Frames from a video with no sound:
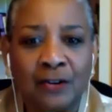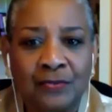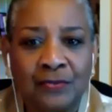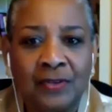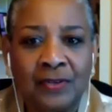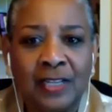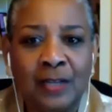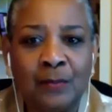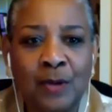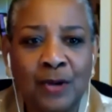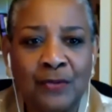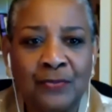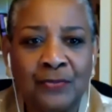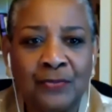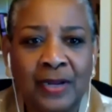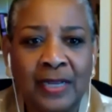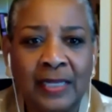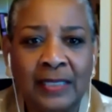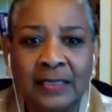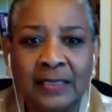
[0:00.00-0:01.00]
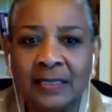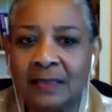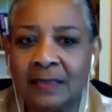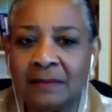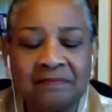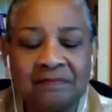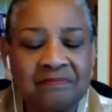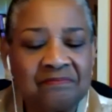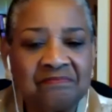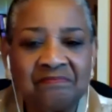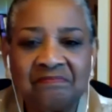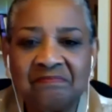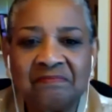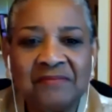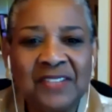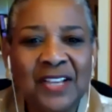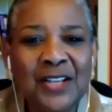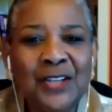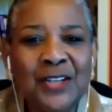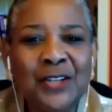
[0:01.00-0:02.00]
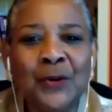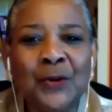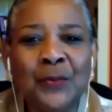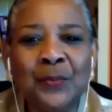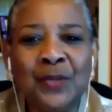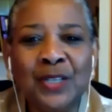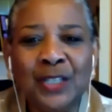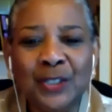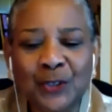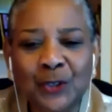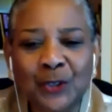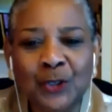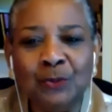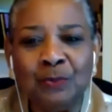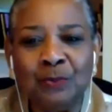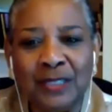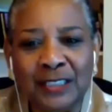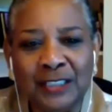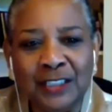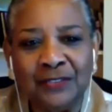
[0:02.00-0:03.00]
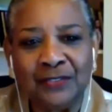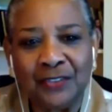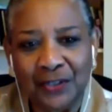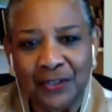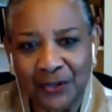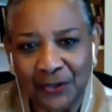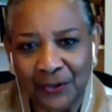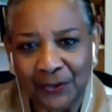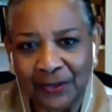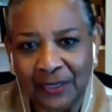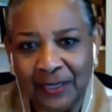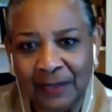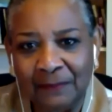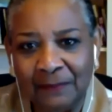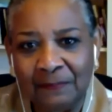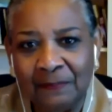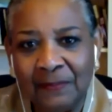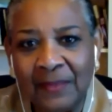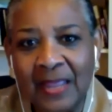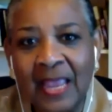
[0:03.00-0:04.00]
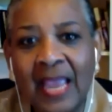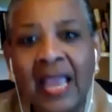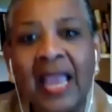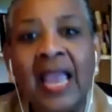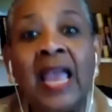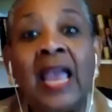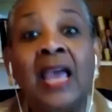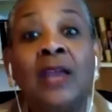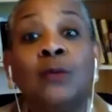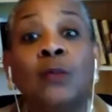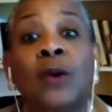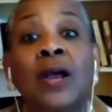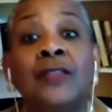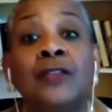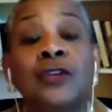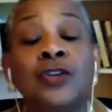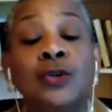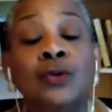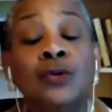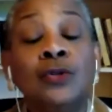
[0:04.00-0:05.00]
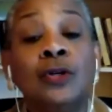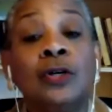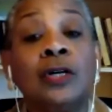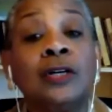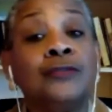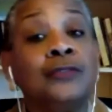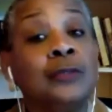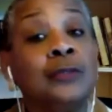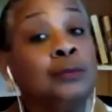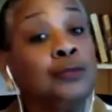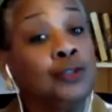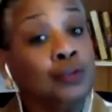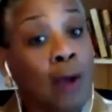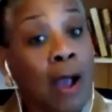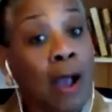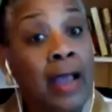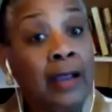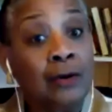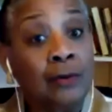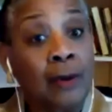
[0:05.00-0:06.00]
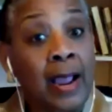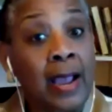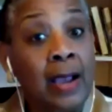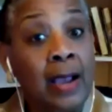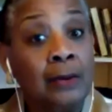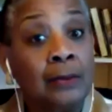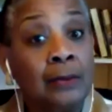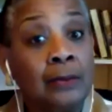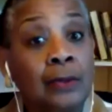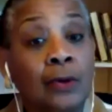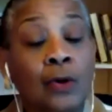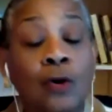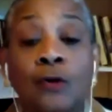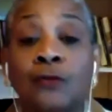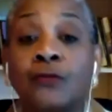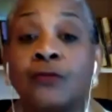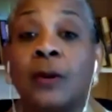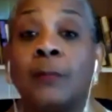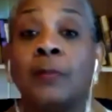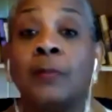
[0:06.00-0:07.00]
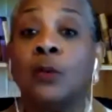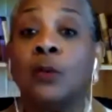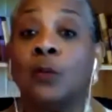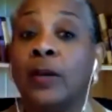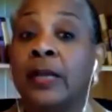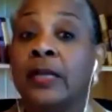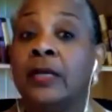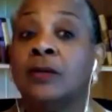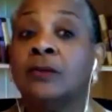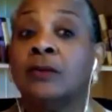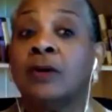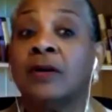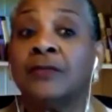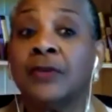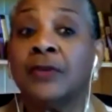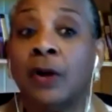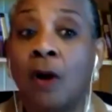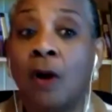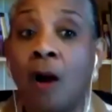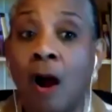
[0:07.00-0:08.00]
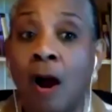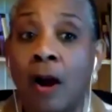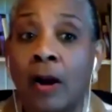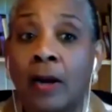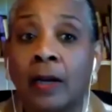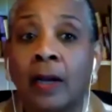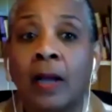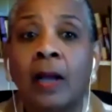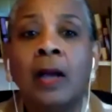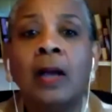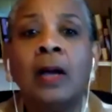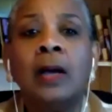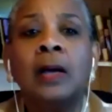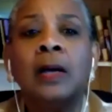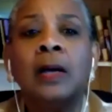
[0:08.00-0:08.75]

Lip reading: carefully, my friends. Don't be in too much of a hurry. And whether you look from dry ground or from the window of your ark,